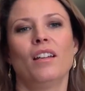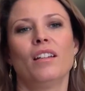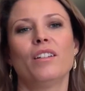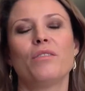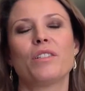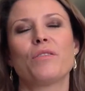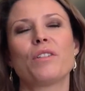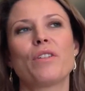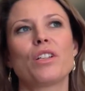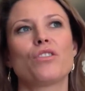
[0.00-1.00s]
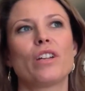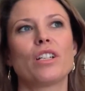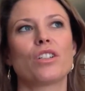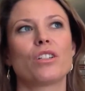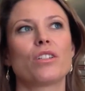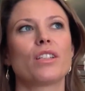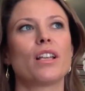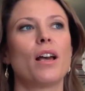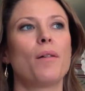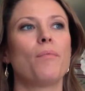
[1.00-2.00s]
it's very strange because
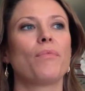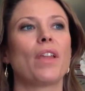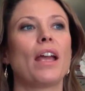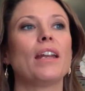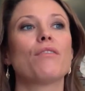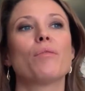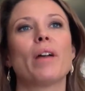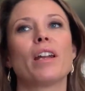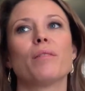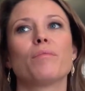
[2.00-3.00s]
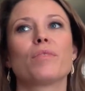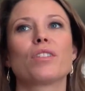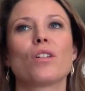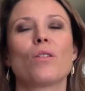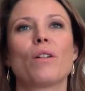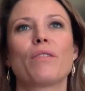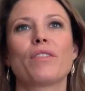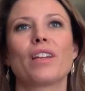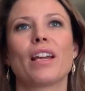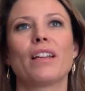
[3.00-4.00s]
I never met him, so
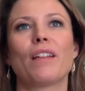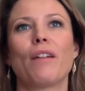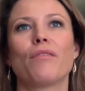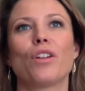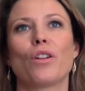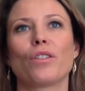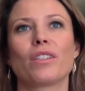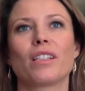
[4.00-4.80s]
everything I've learned,